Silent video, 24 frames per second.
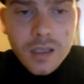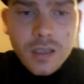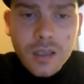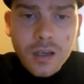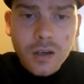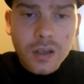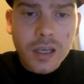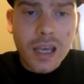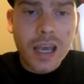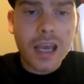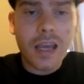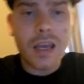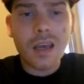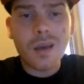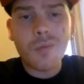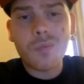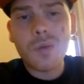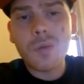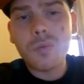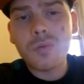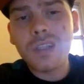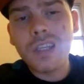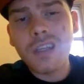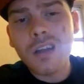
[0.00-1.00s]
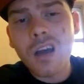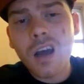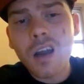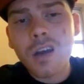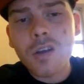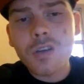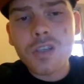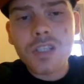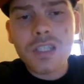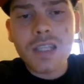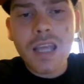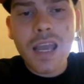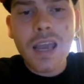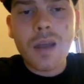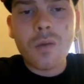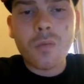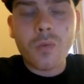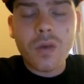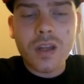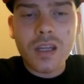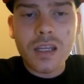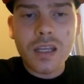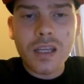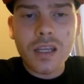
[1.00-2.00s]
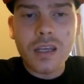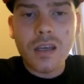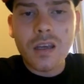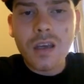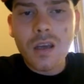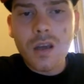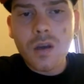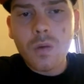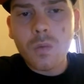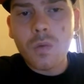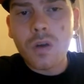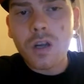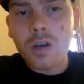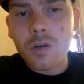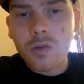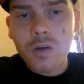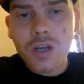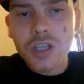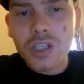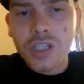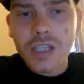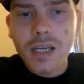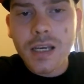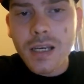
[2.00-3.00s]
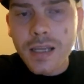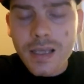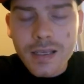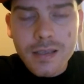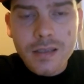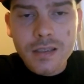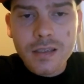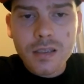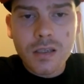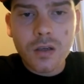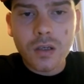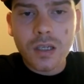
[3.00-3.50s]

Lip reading: Okay? People need to understand really what a Christian is.